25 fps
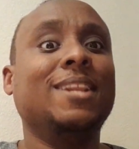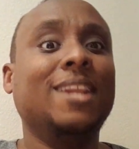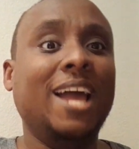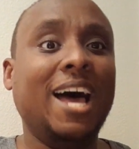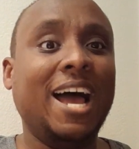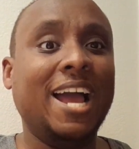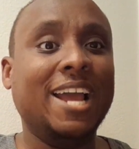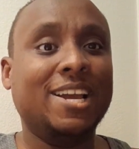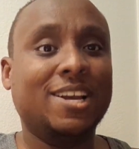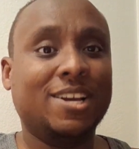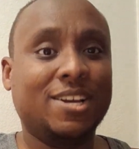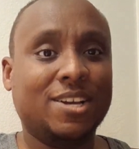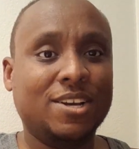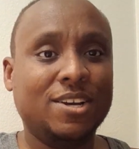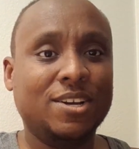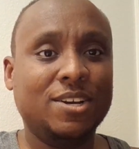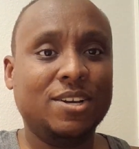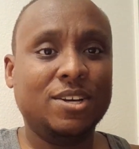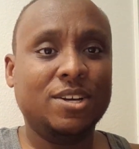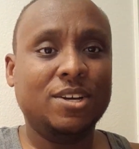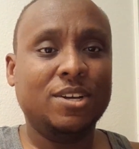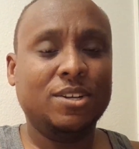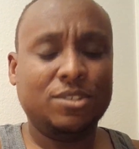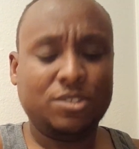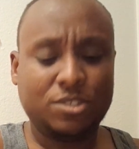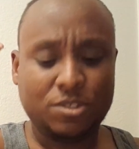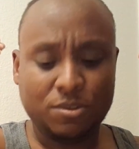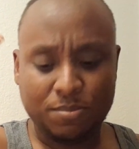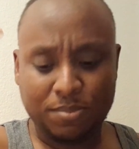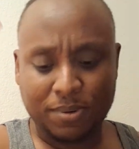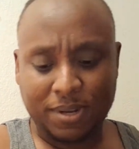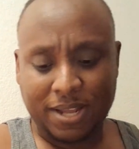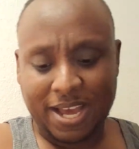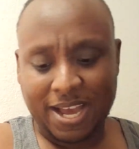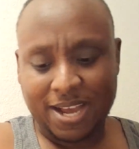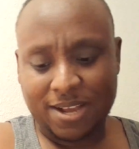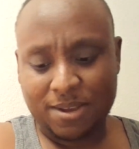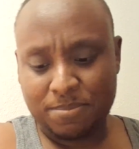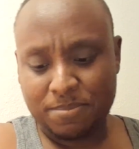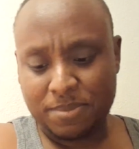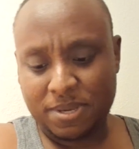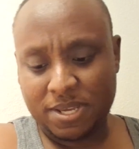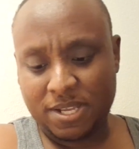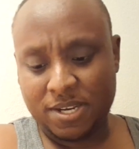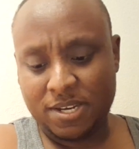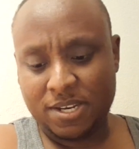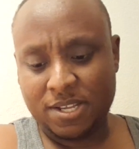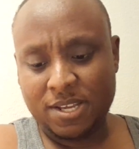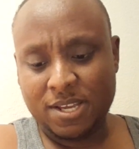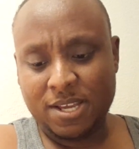like to black
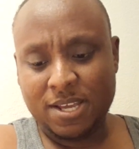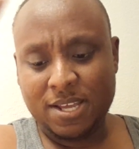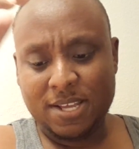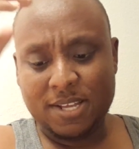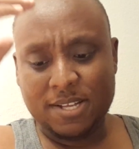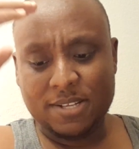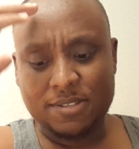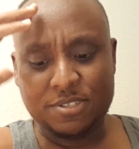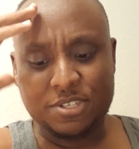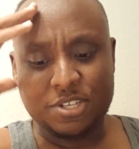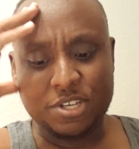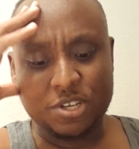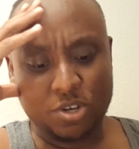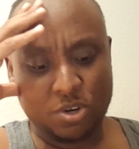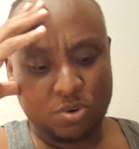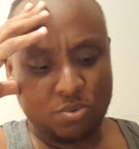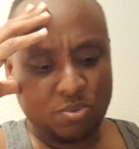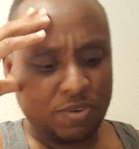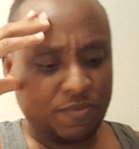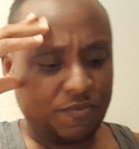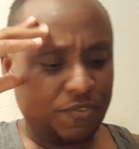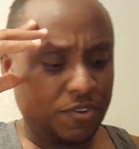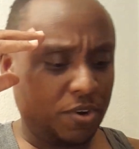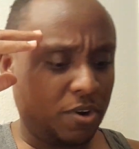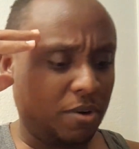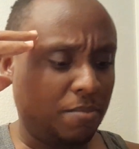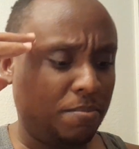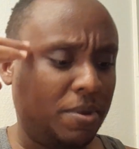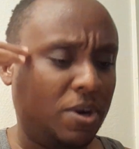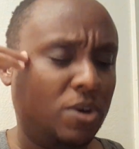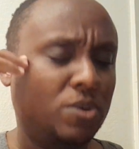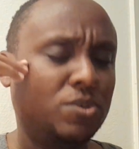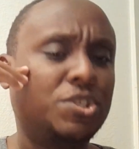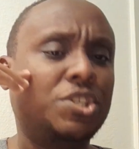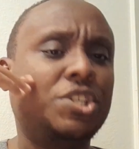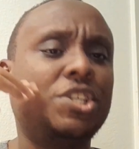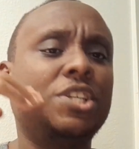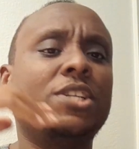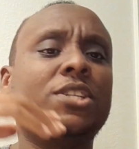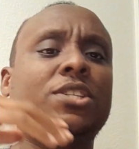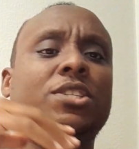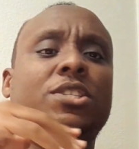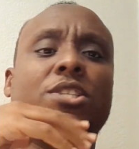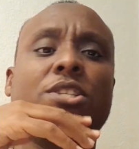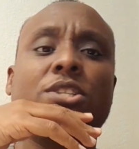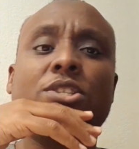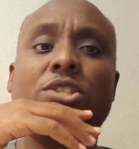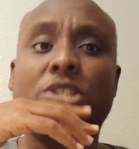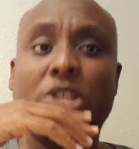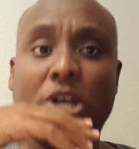men, deal with your
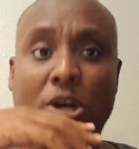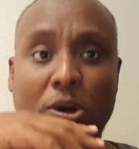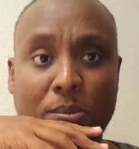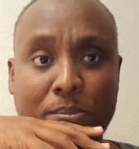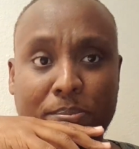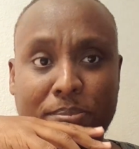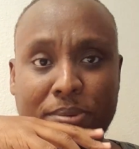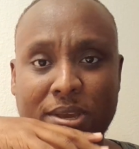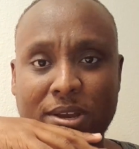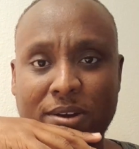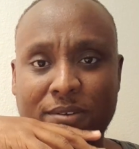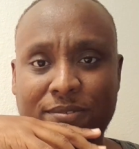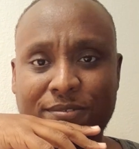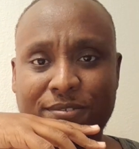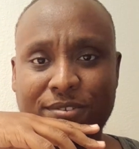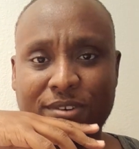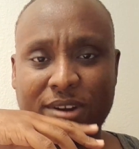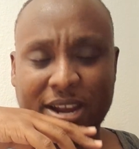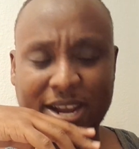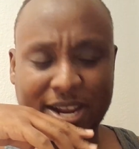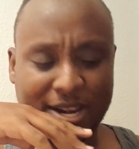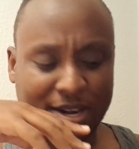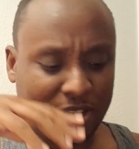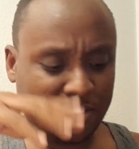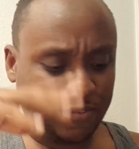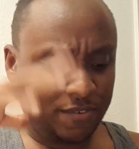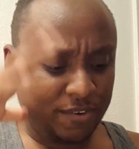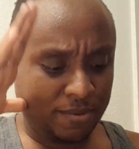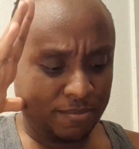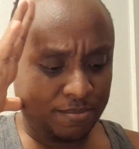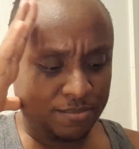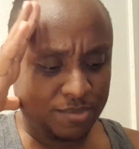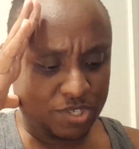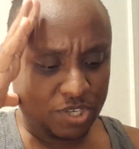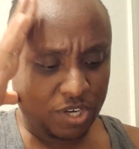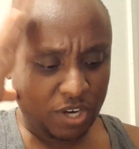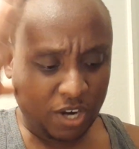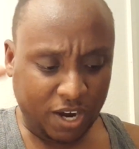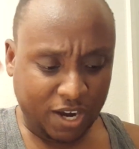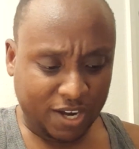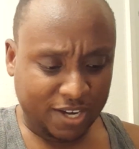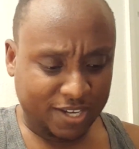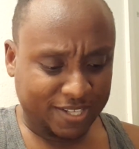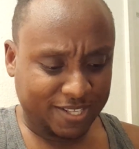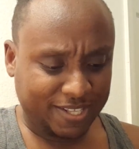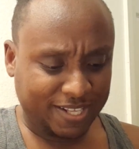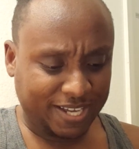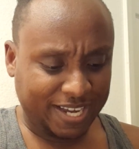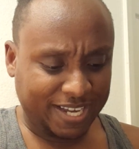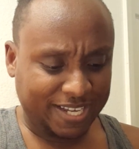emotions, don't be afraid of them,
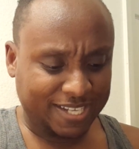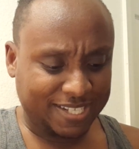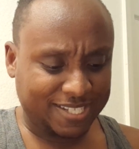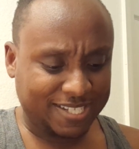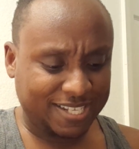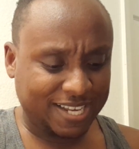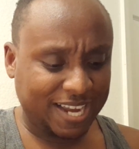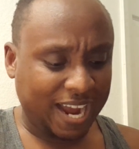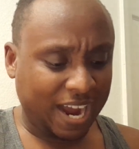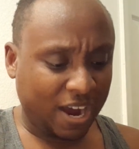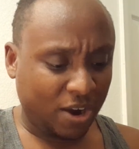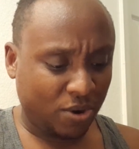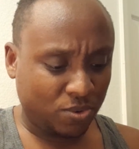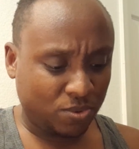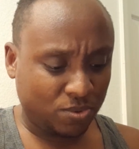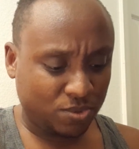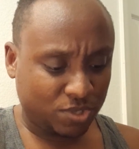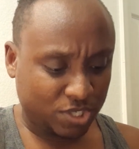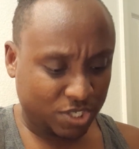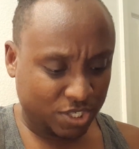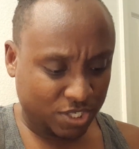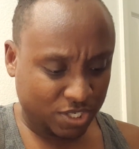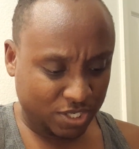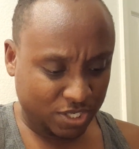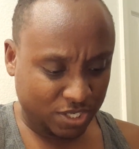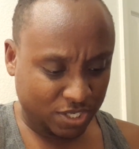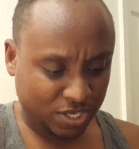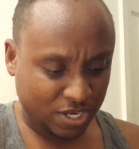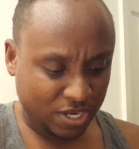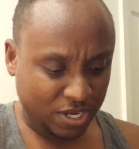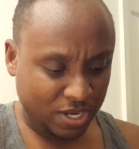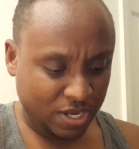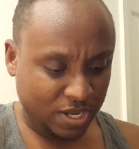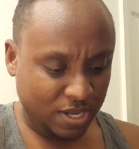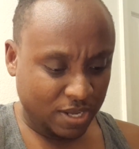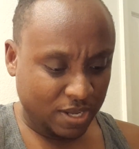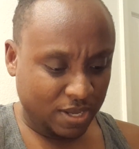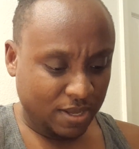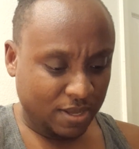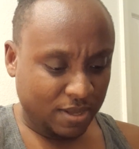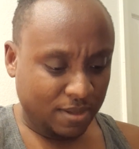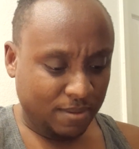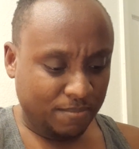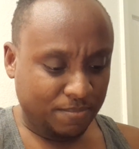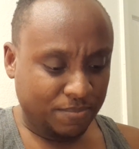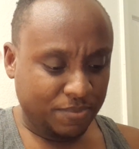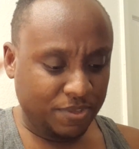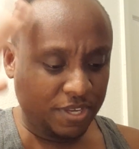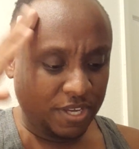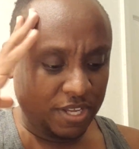talk things out.
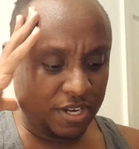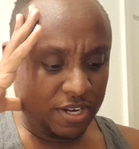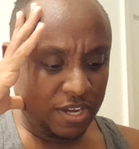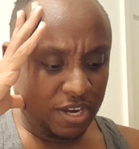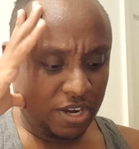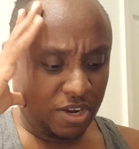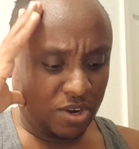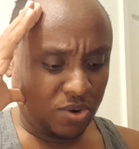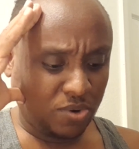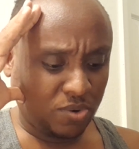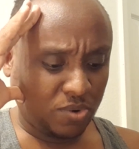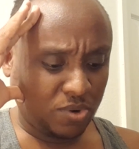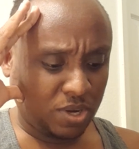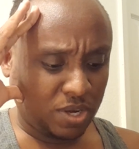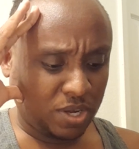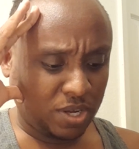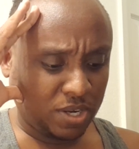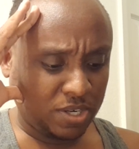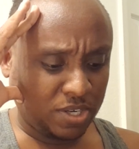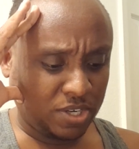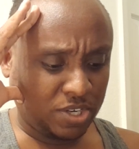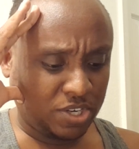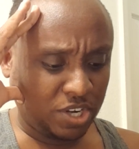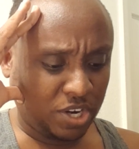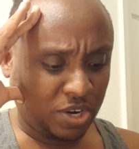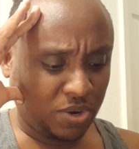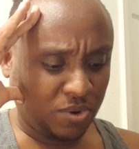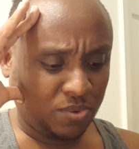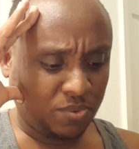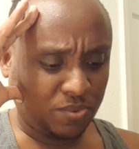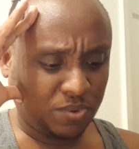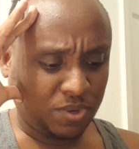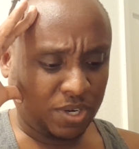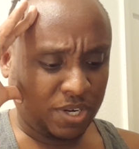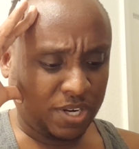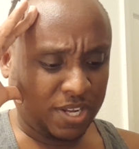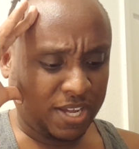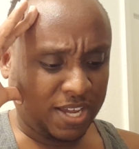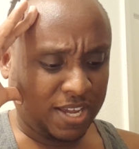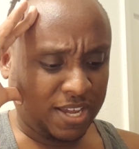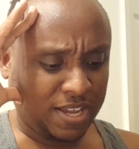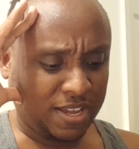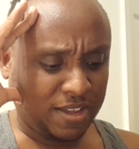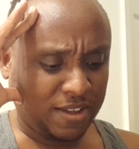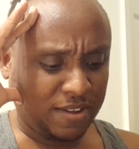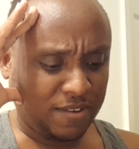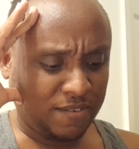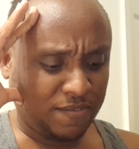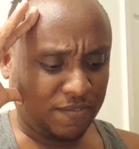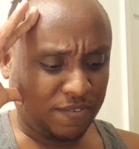You know, don't
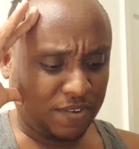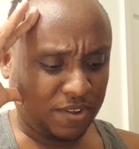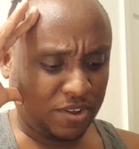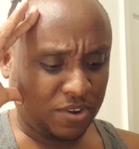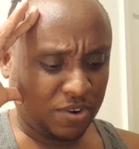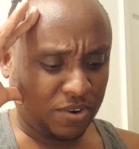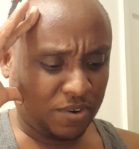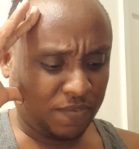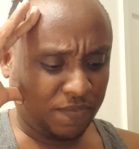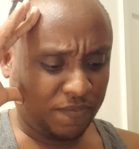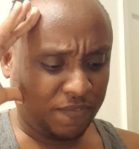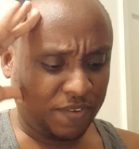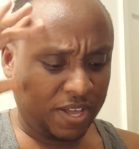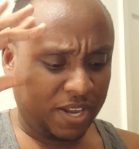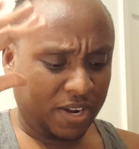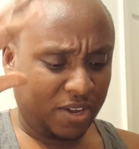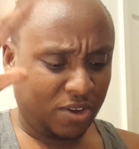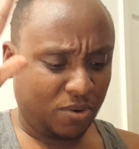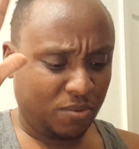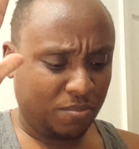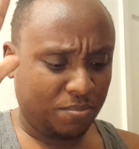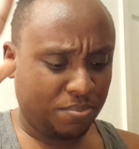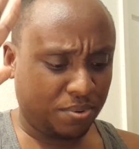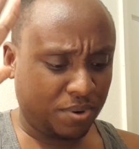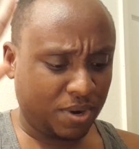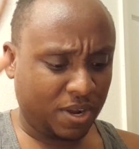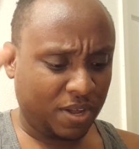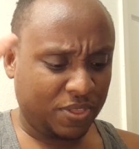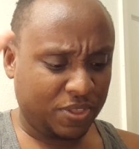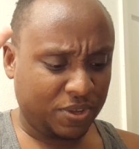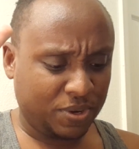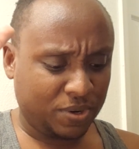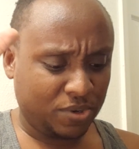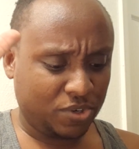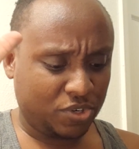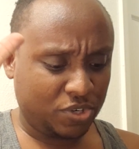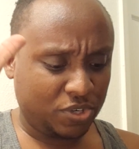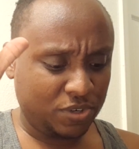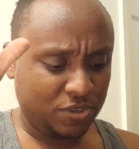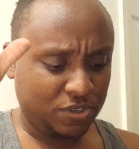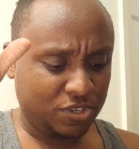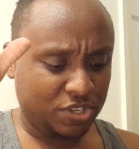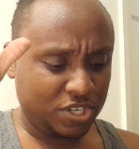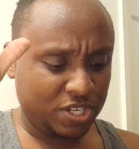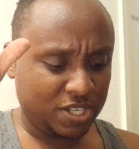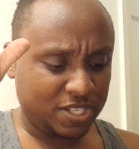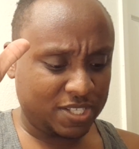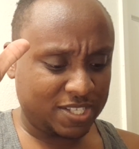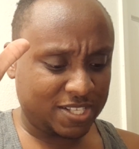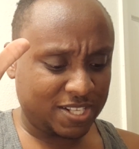leave your fellow brother to
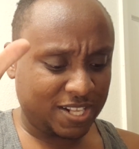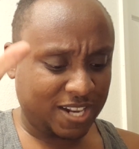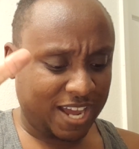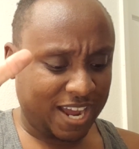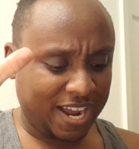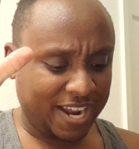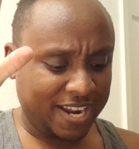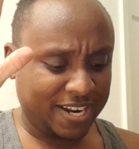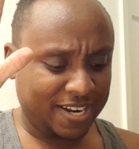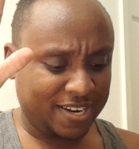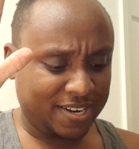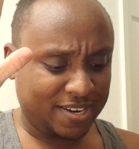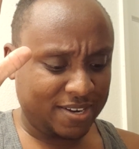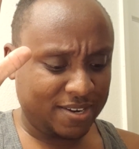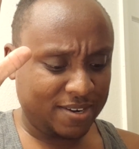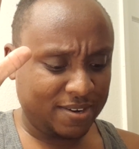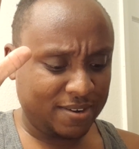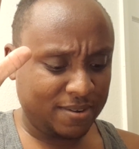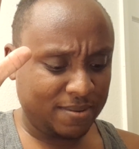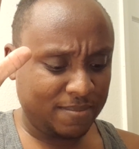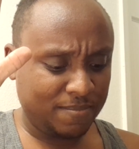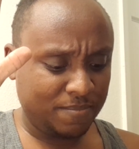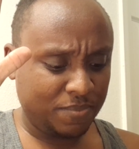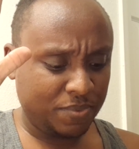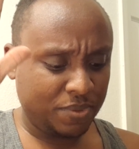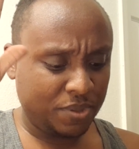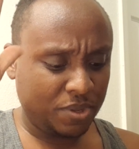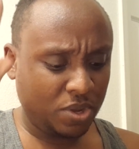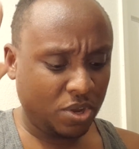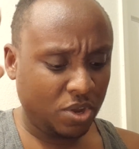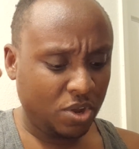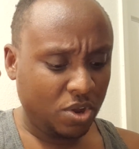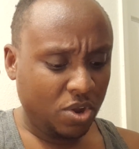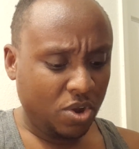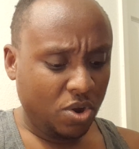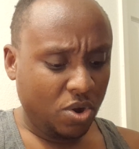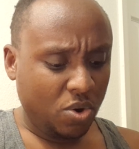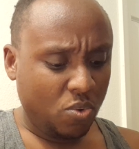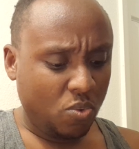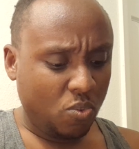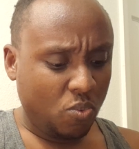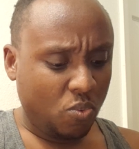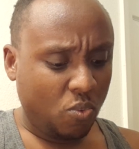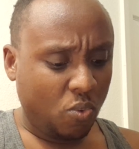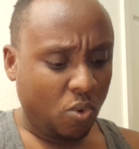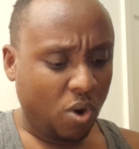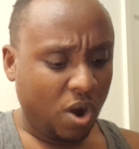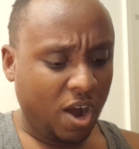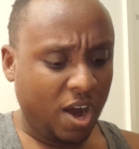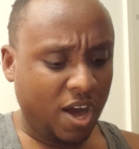just like
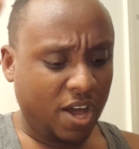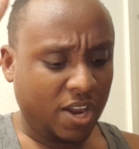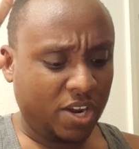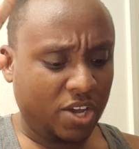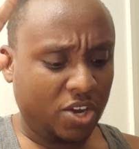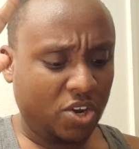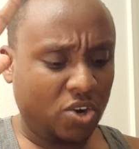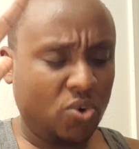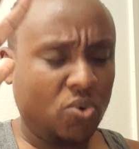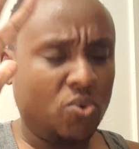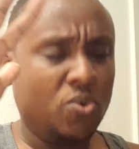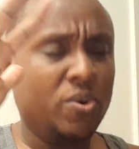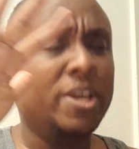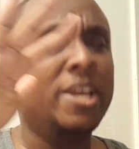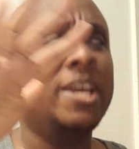wallow